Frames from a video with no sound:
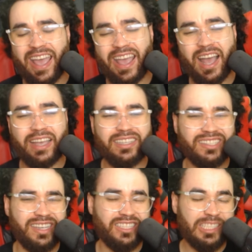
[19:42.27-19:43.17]
AI
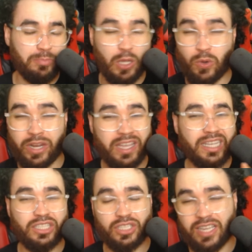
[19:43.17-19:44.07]
is exploding,
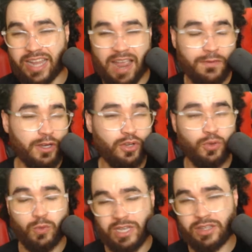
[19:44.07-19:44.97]
and just like every
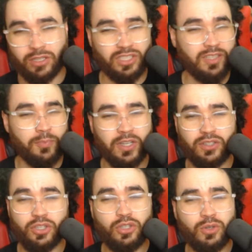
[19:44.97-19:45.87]
new week, there's
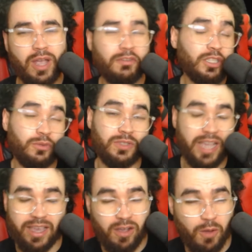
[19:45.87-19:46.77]
something new. Every new
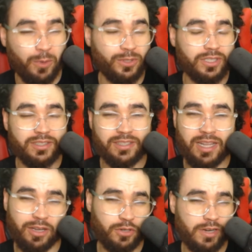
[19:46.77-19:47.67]
day, almost, it's
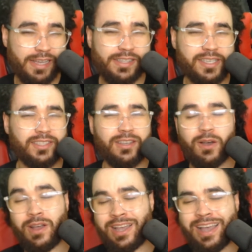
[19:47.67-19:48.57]
getting crazy.
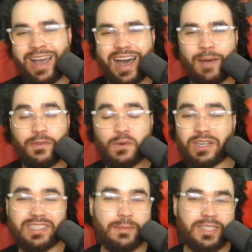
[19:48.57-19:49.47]
So, um, if you
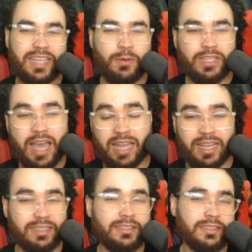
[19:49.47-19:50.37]
want to stay up to date with that,
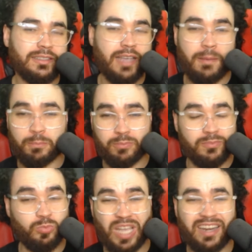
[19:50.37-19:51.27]
like this is, I'm
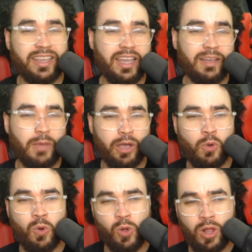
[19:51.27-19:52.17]
dedicating my
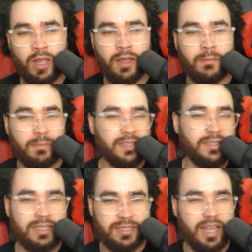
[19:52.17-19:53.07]
whole
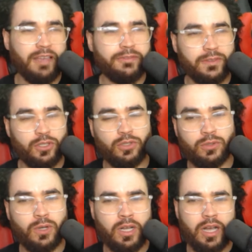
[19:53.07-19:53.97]
business life
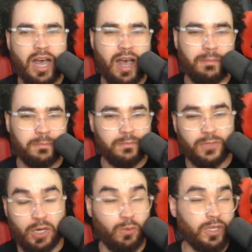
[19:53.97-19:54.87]
to, um,
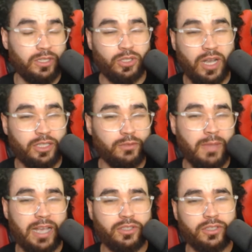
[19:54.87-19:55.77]
you know, really trying to
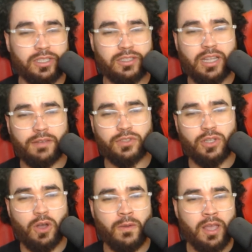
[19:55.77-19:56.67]
master this stuff.
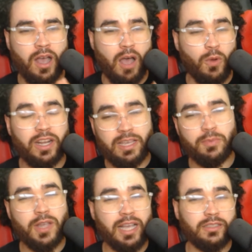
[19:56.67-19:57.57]
So, I want to
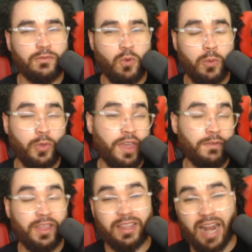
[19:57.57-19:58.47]
keep you guys informed with
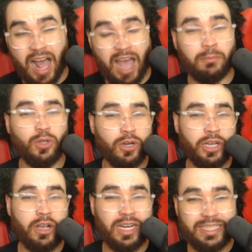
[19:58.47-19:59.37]
everything that I'm
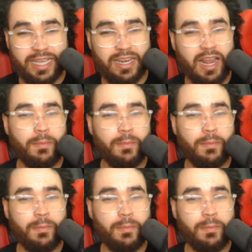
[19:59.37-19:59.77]
learning on a day to day